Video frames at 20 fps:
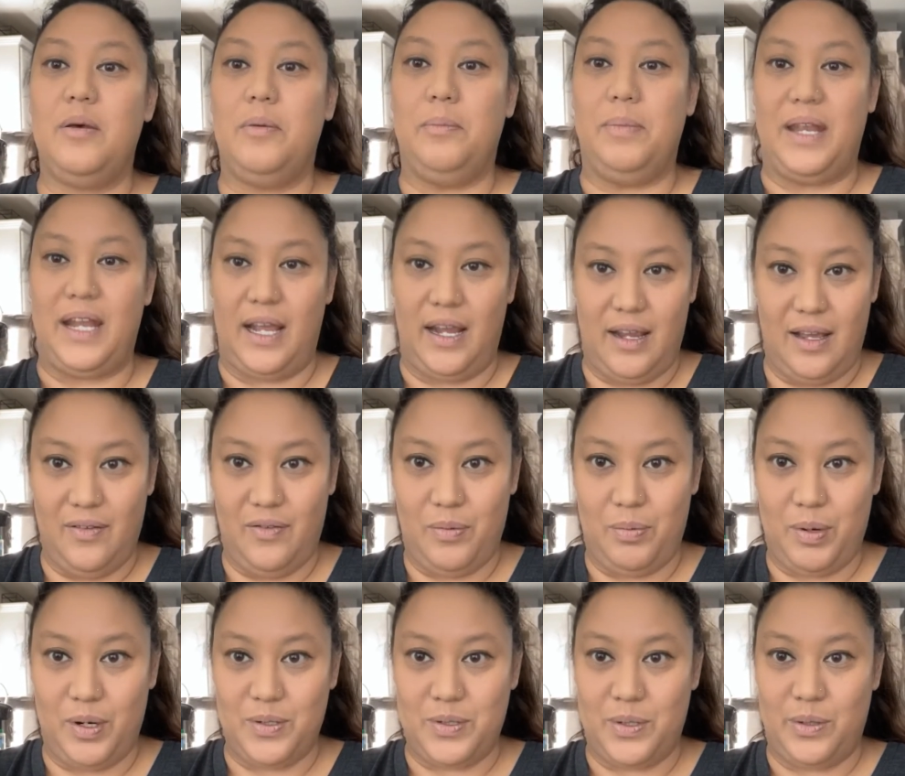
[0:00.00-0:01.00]
But I have a
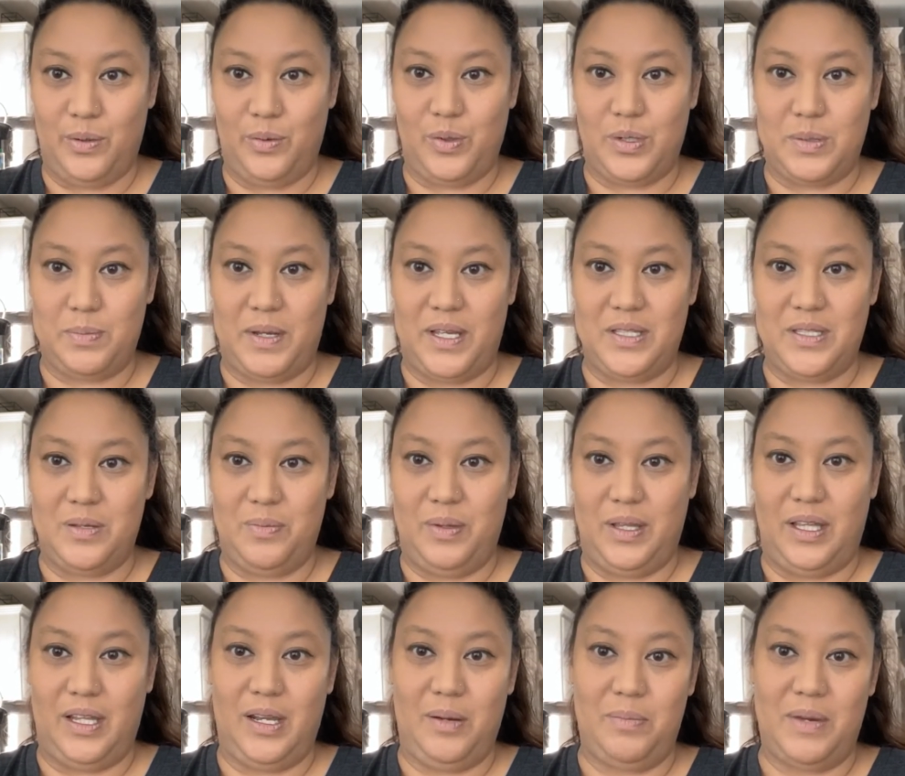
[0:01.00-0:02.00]
personal
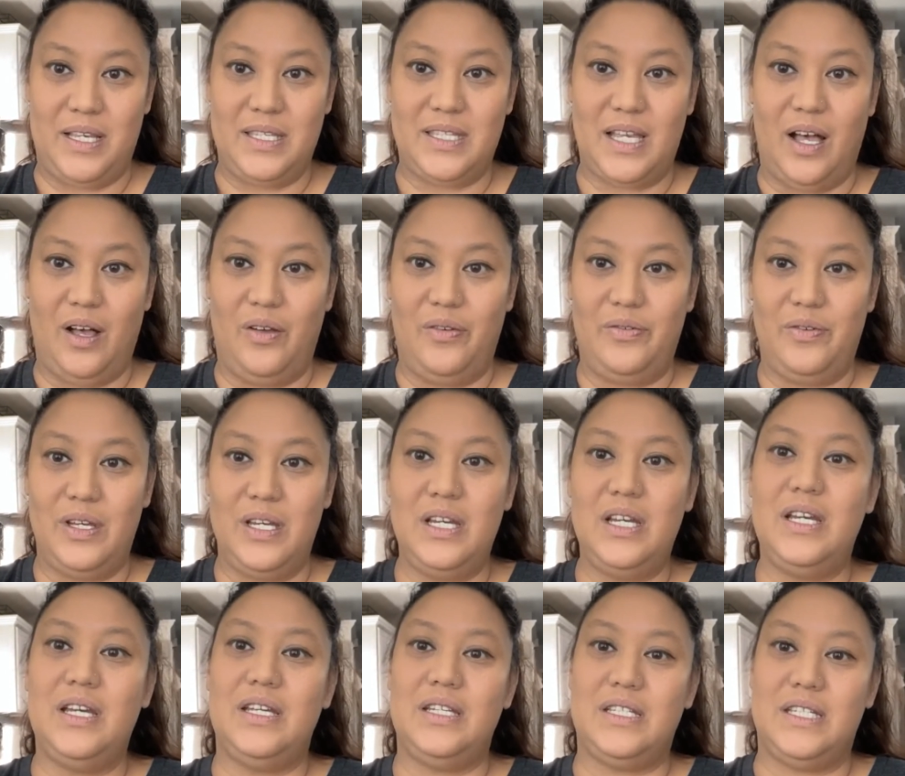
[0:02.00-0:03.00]
responsibility myself
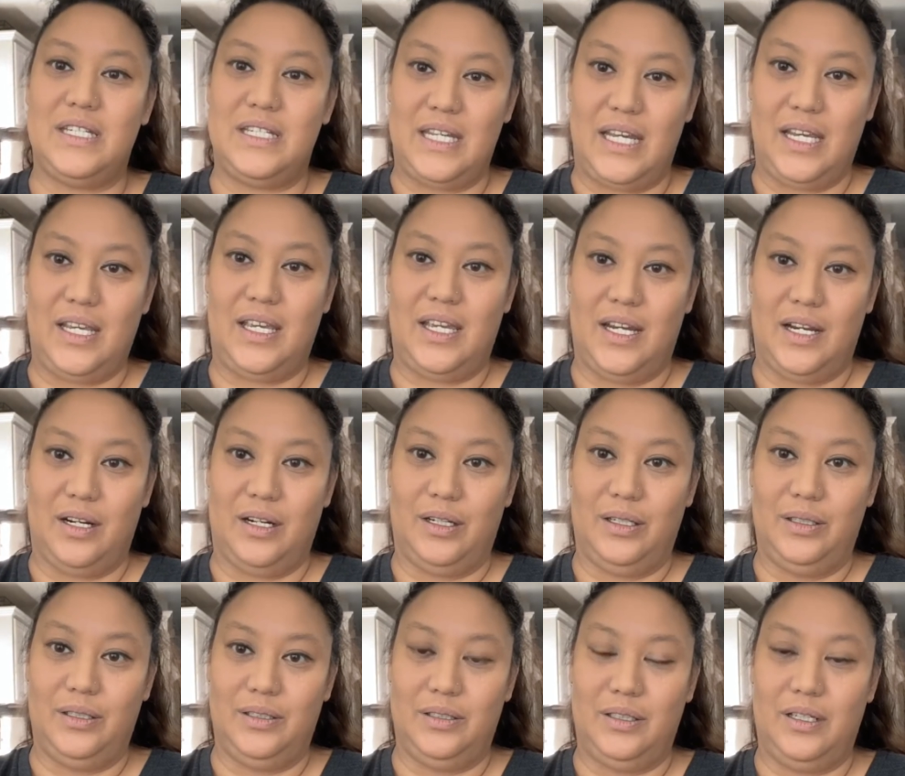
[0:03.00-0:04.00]
to take
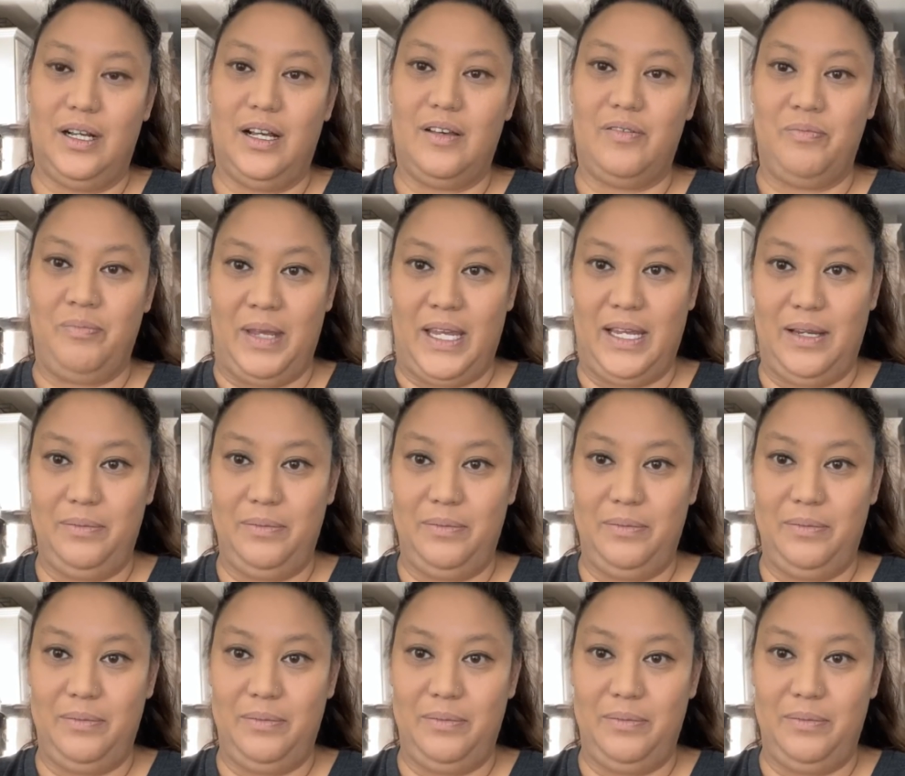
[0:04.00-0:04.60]
care of me.